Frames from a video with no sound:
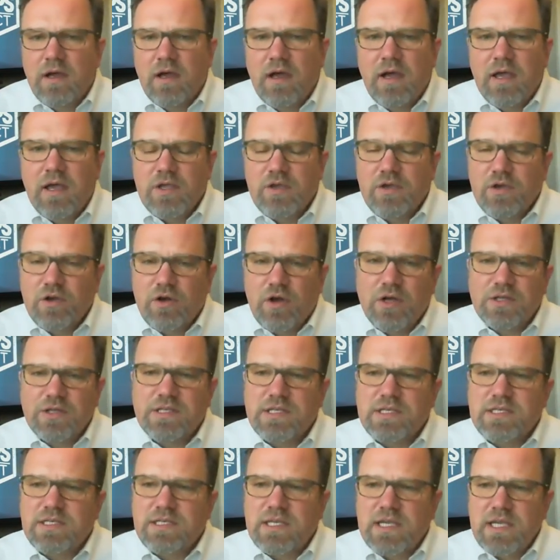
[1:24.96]
You can also
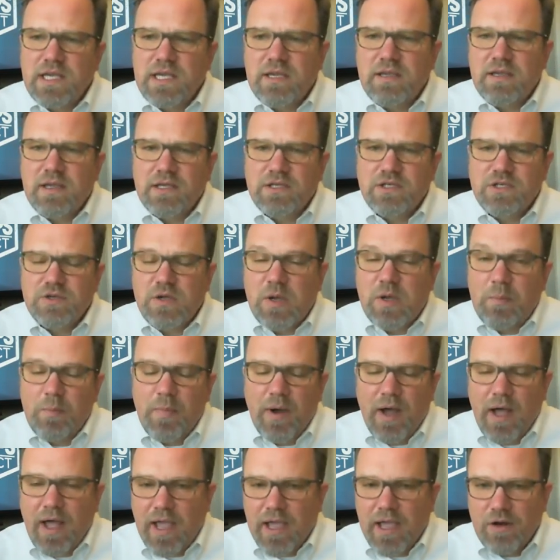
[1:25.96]
see, as you
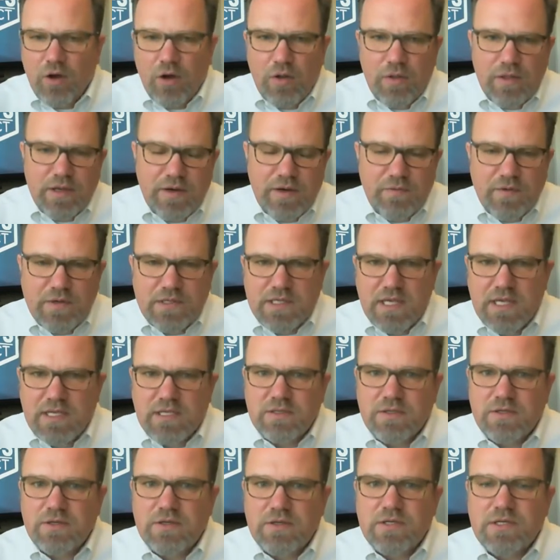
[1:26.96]
combine all the different
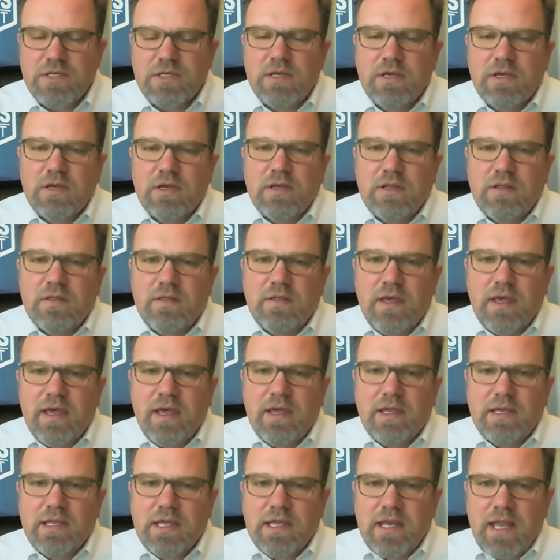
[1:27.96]
sensors,
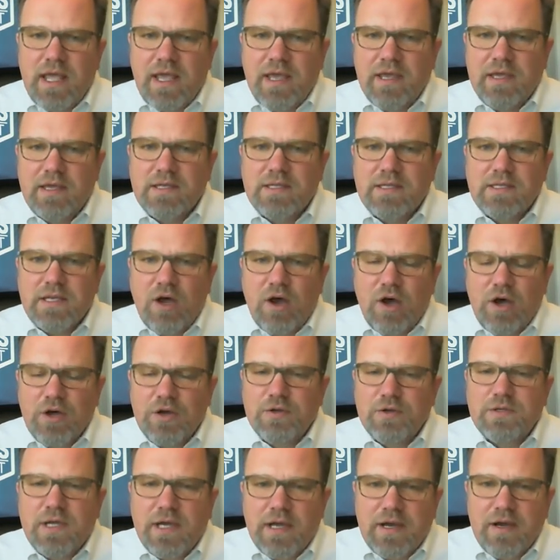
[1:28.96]
that it has
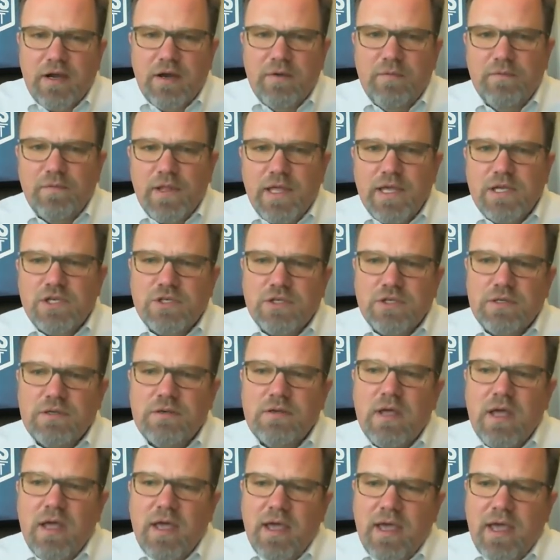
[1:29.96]
auto tire
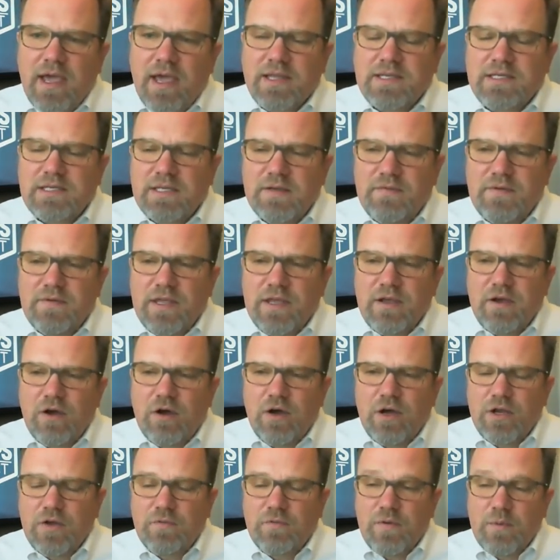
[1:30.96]
inflation activity
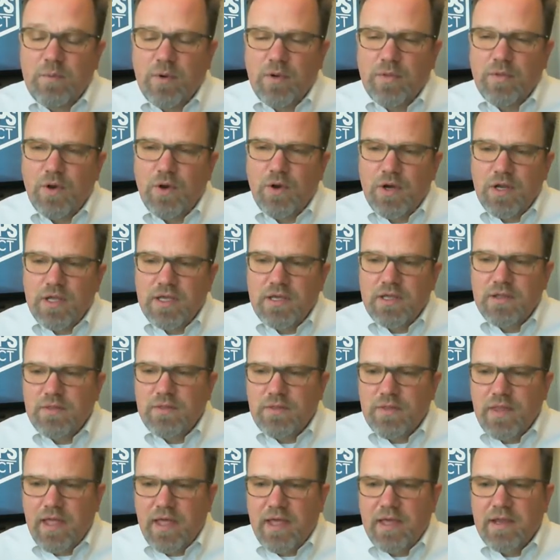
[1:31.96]
on November 30th
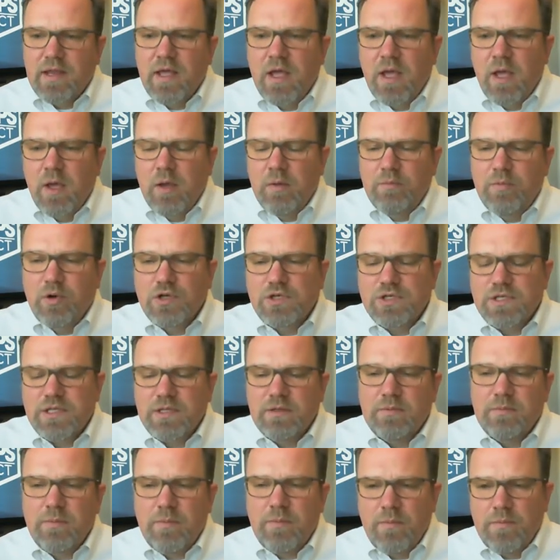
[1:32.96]
that pushed the